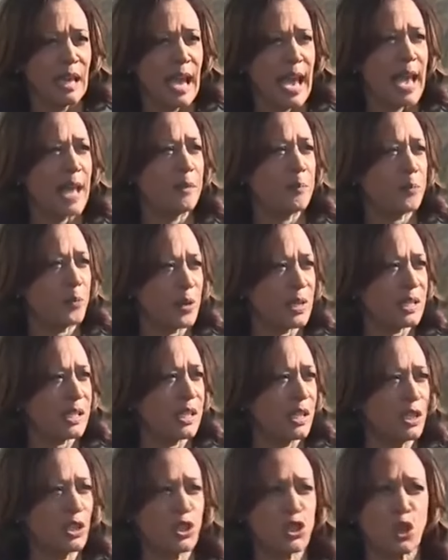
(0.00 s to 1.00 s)
And
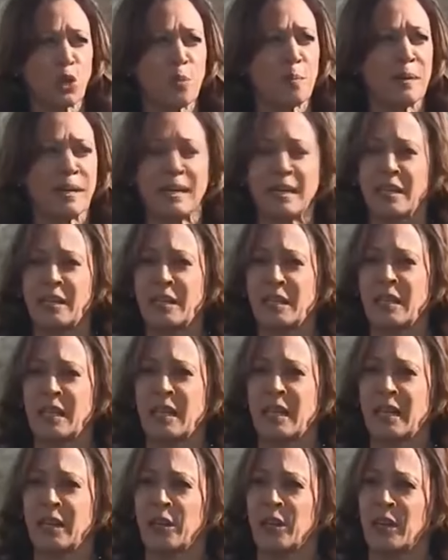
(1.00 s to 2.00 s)
President Joe Biden and
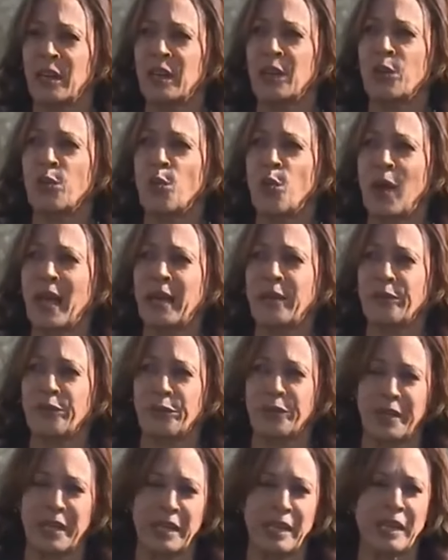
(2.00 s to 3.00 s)
I are
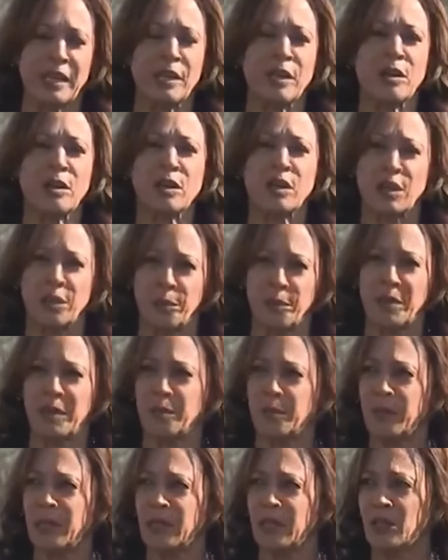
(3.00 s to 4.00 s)
unwavering in our
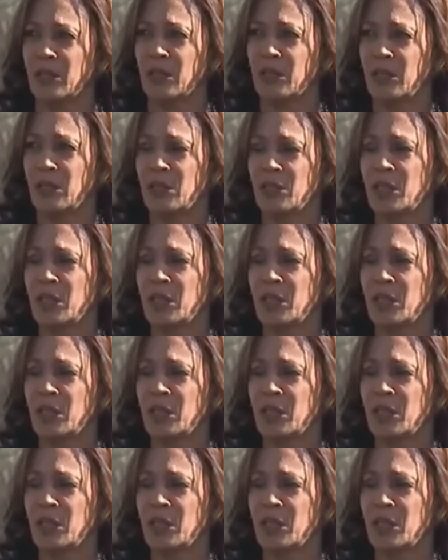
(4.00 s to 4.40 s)
commitment